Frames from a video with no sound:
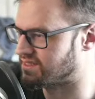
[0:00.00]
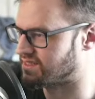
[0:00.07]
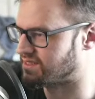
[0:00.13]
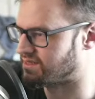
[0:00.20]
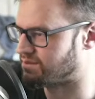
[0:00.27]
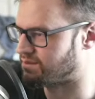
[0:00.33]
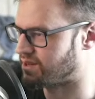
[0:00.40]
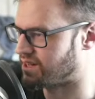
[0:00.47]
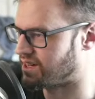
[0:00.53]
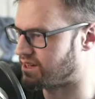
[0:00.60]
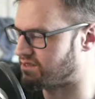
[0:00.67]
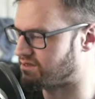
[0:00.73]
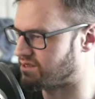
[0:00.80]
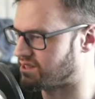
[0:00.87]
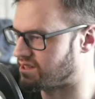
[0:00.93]
but I
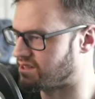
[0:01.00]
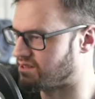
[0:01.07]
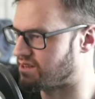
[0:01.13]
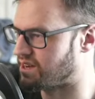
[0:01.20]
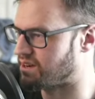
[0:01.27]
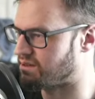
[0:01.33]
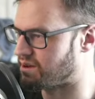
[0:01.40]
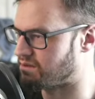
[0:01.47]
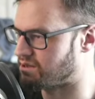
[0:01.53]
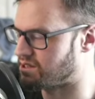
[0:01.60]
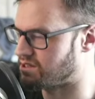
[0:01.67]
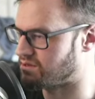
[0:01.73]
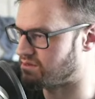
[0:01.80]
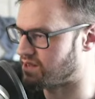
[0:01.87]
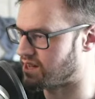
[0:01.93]
don't really know how I would
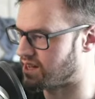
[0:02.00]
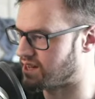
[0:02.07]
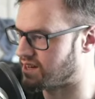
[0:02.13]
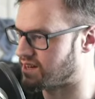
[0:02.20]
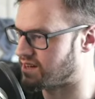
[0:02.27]
do that. I